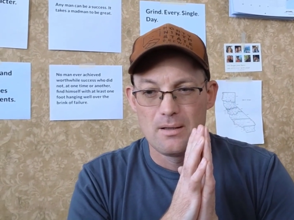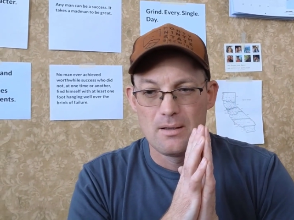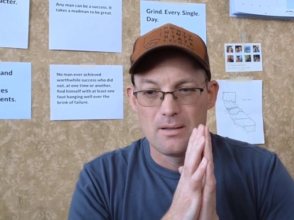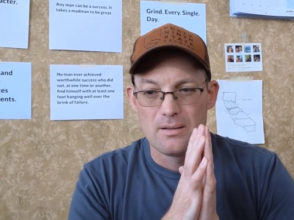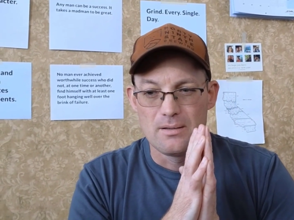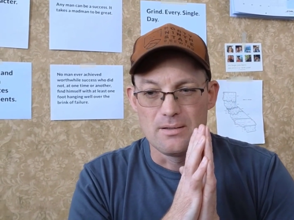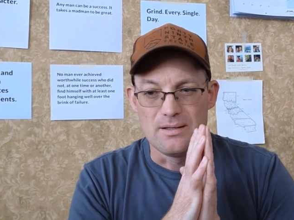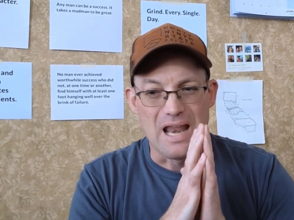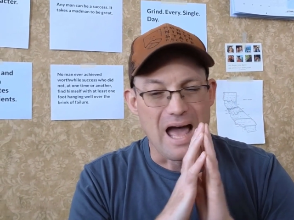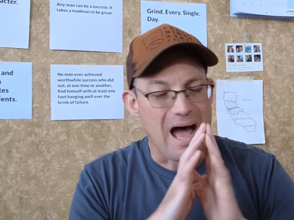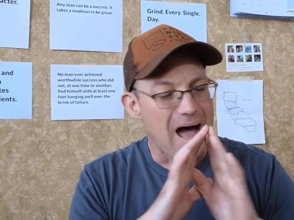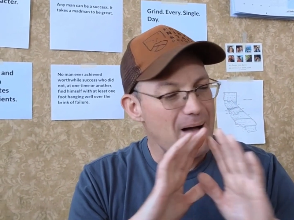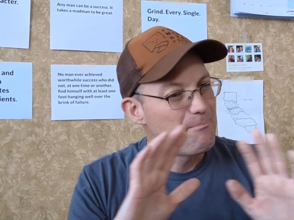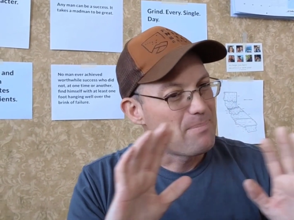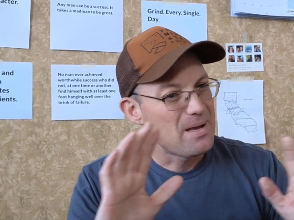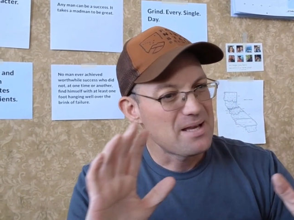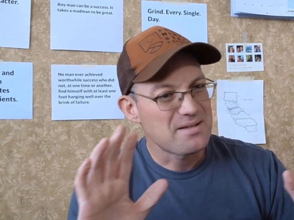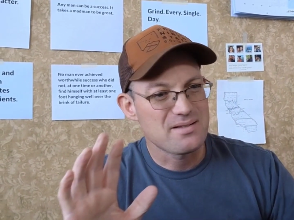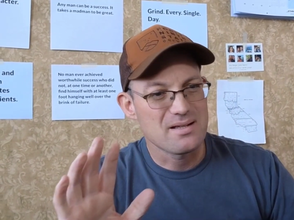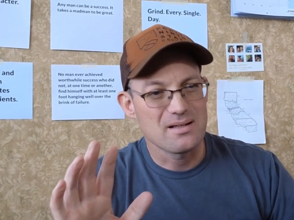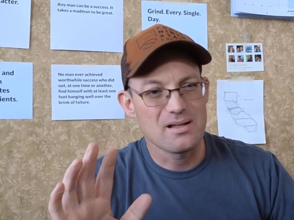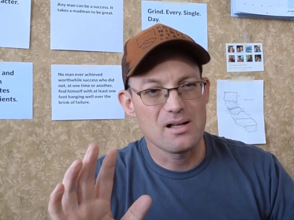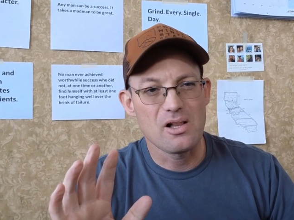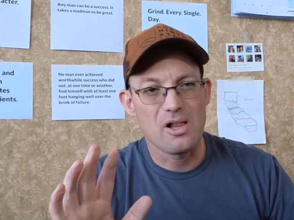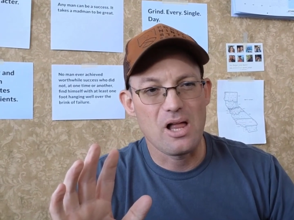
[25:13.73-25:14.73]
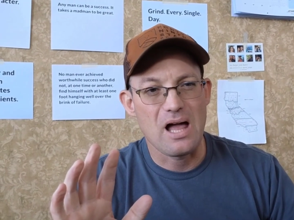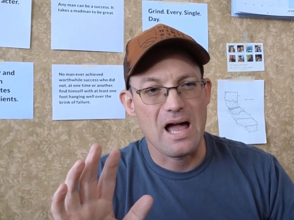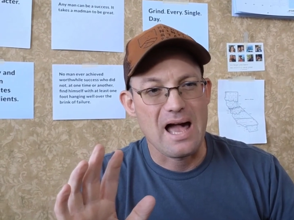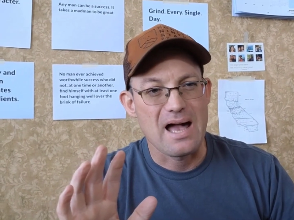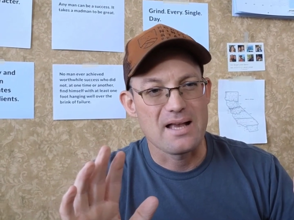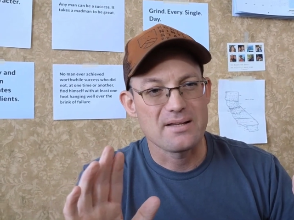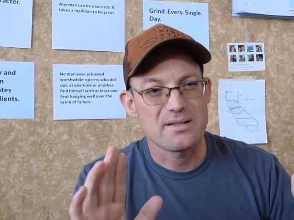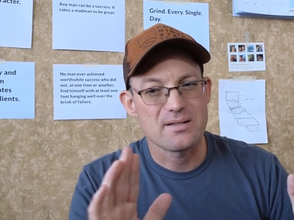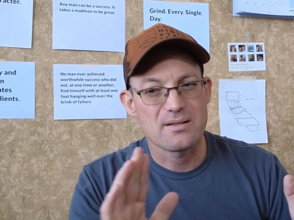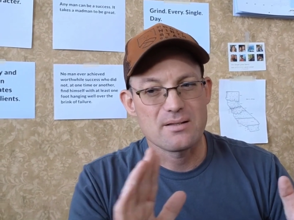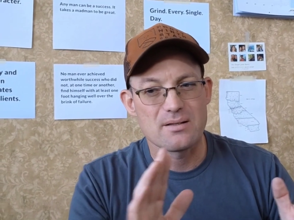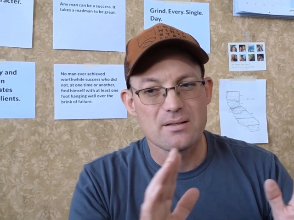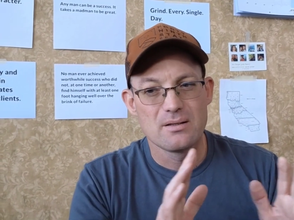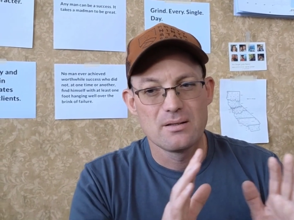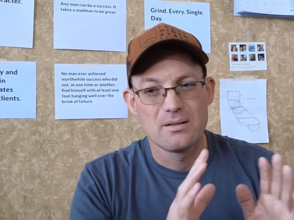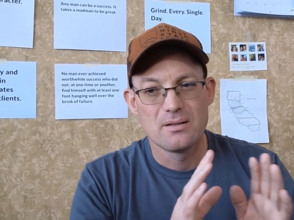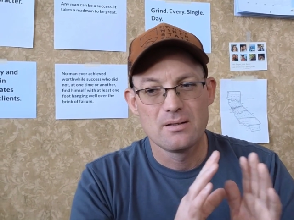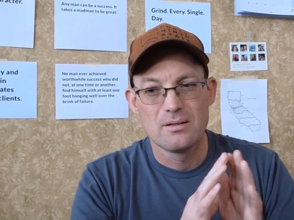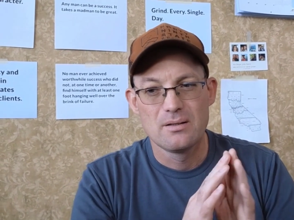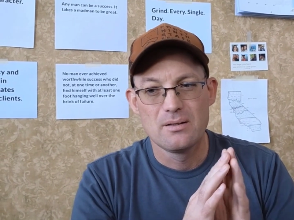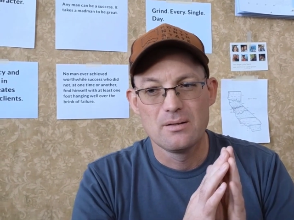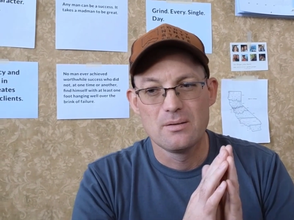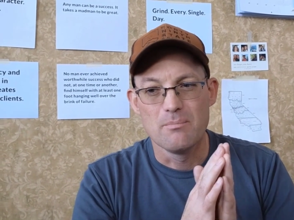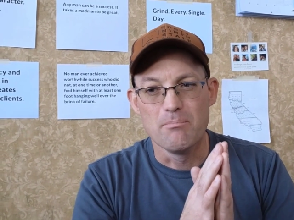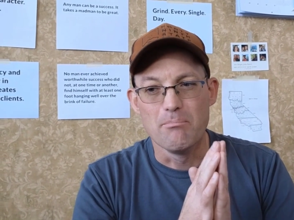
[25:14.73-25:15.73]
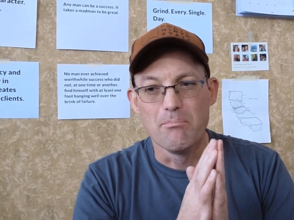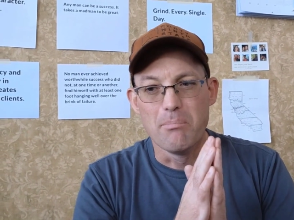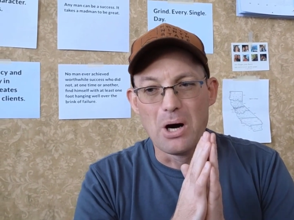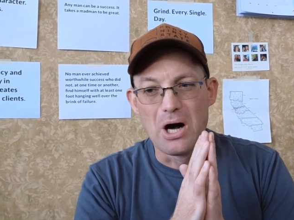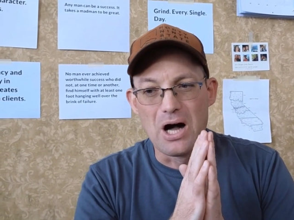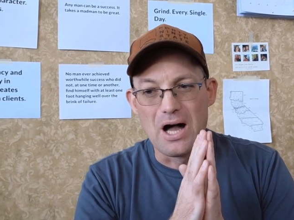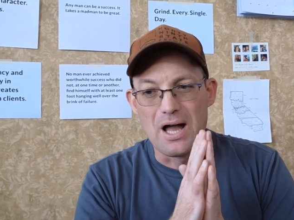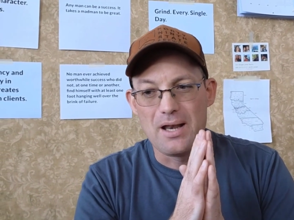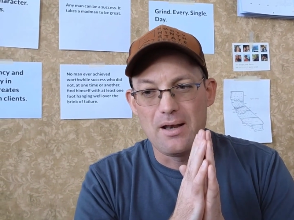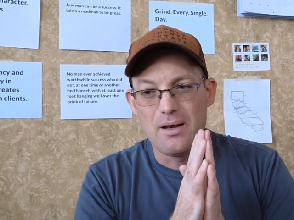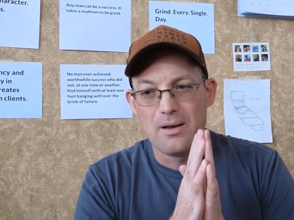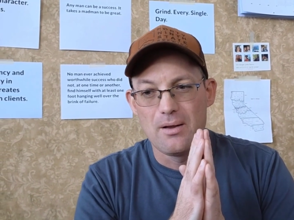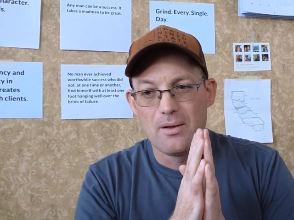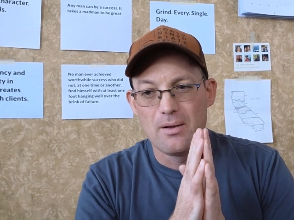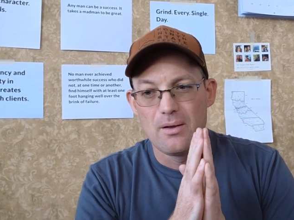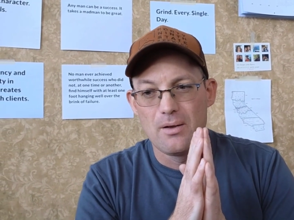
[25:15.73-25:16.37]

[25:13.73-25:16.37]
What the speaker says: not best in class, but